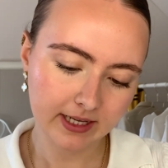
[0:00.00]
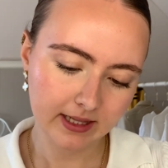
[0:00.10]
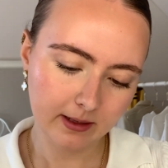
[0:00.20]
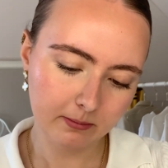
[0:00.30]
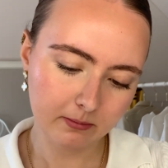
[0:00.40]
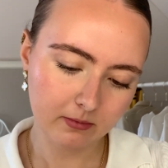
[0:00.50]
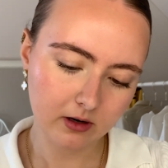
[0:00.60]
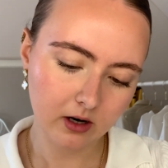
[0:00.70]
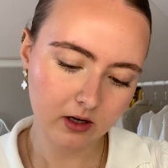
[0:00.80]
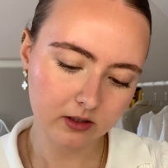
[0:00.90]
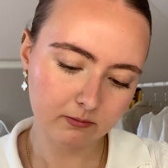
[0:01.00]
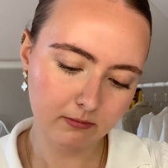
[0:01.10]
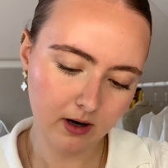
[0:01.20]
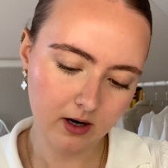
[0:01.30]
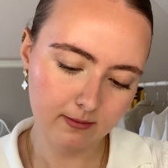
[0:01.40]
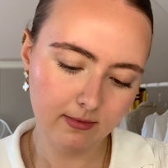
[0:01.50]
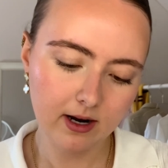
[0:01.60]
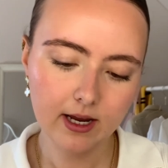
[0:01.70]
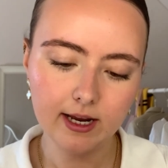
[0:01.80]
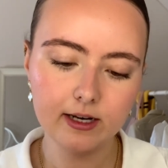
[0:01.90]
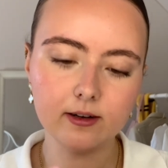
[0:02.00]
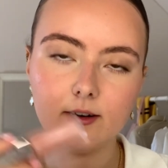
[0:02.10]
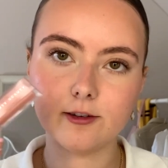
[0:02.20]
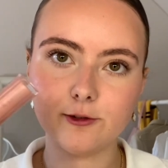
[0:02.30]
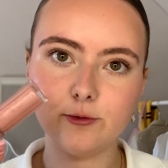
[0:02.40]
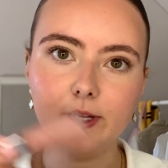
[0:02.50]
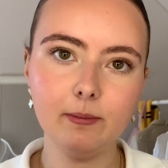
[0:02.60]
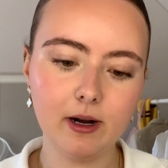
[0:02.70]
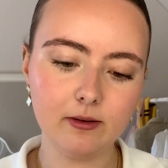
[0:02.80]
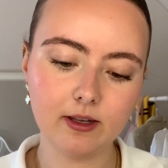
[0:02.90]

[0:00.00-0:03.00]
lip gloss balm in the color Sweet Mouth.